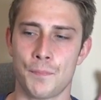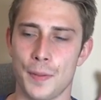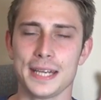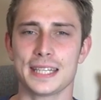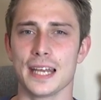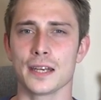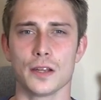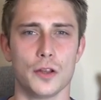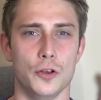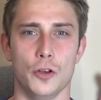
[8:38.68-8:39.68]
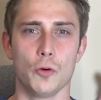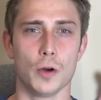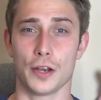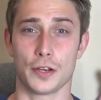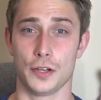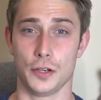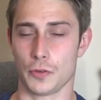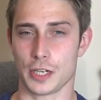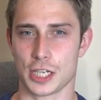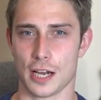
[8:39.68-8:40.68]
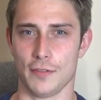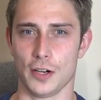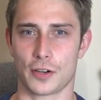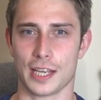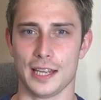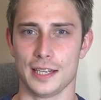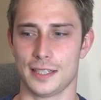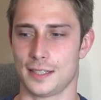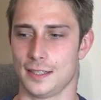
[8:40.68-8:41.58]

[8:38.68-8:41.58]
back then, no one knew each other, okay?